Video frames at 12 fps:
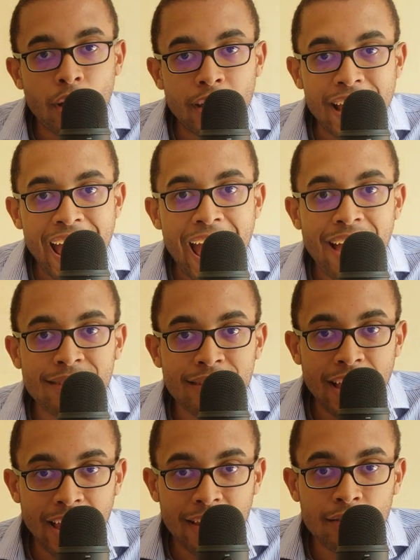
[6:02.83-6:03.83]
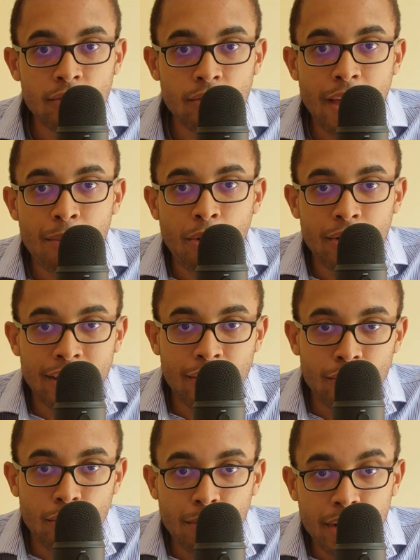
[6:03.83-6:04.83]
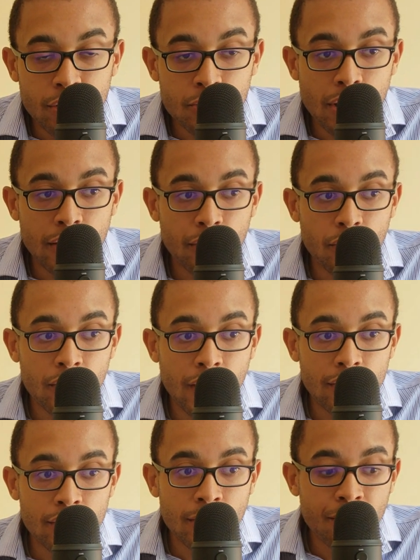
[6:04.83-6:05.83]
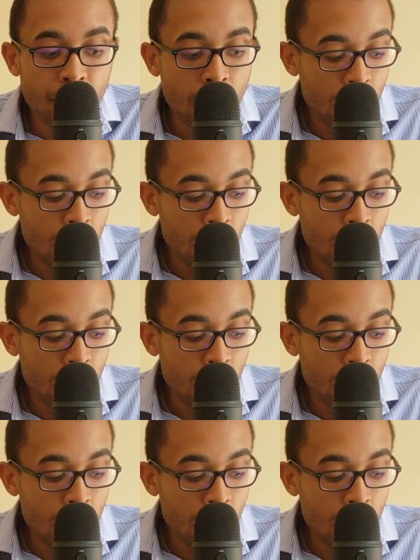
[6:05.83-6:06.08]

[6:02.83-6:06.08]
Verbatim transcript: on gas getting to that particular money transfer station